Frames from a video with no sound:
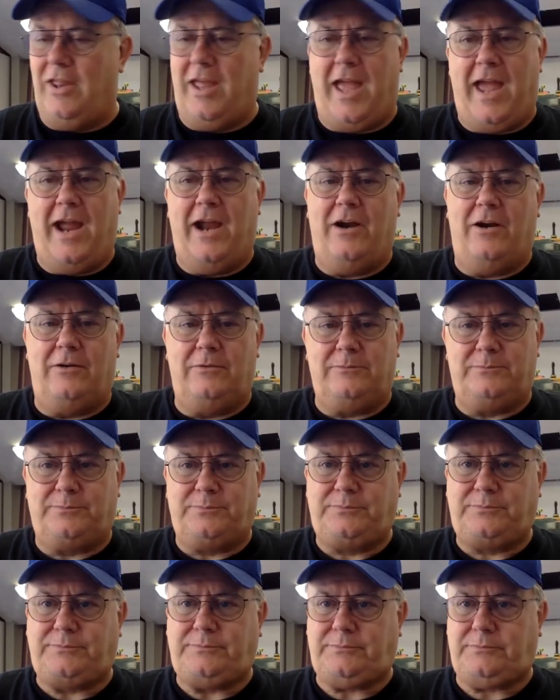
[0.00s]
air,
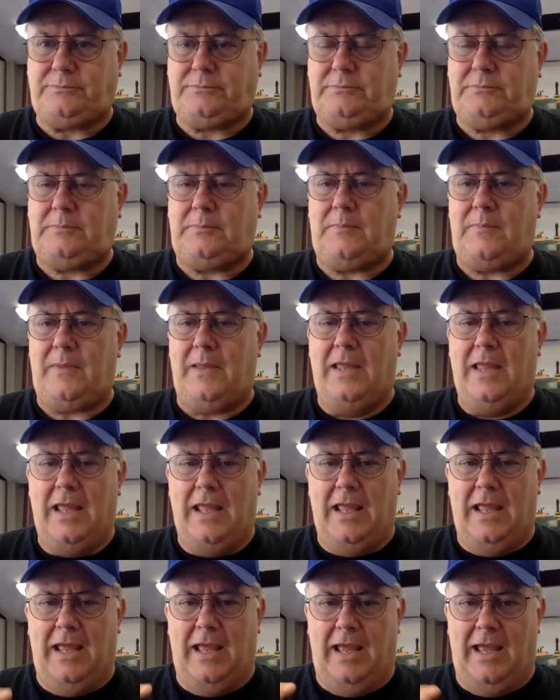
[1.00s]

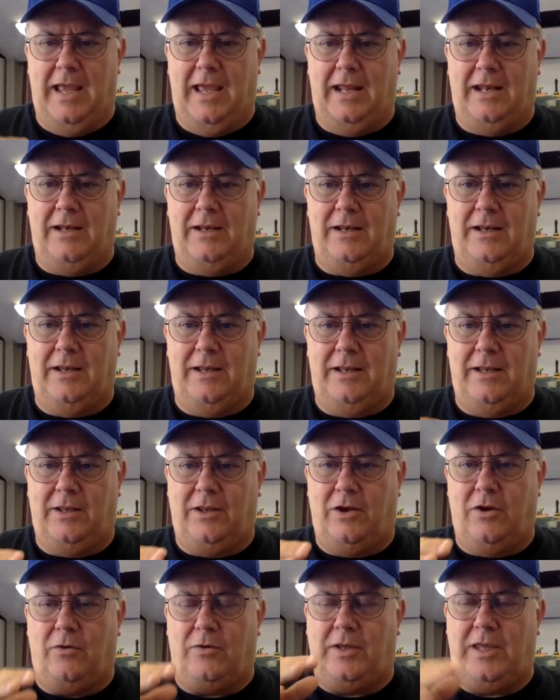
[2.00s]
and
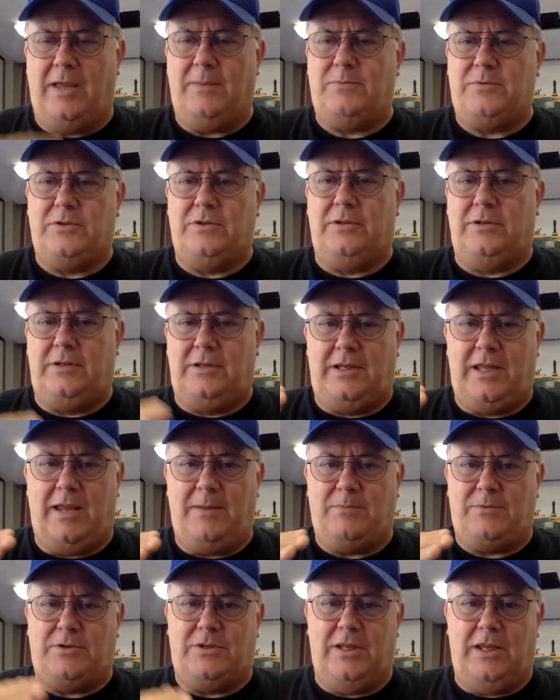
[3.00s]
keeps
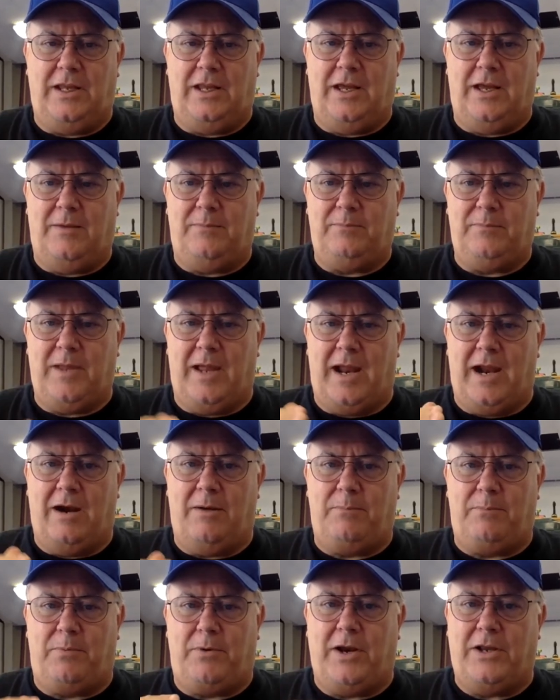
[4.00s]
the
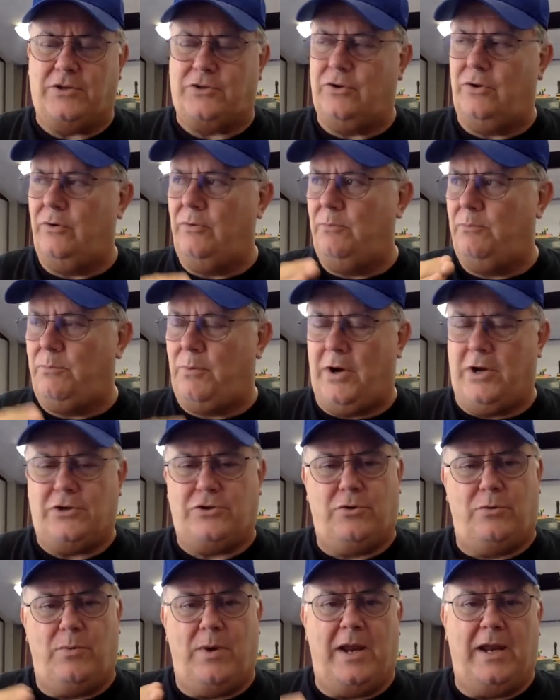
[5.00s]
air pressure
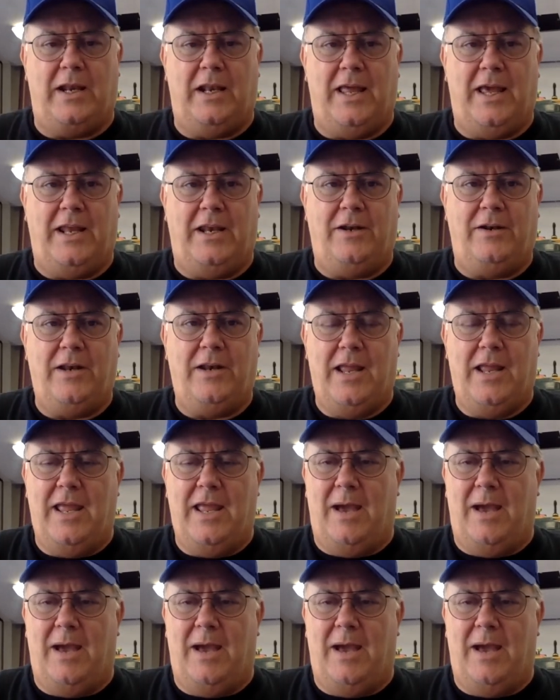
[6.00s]
regulated.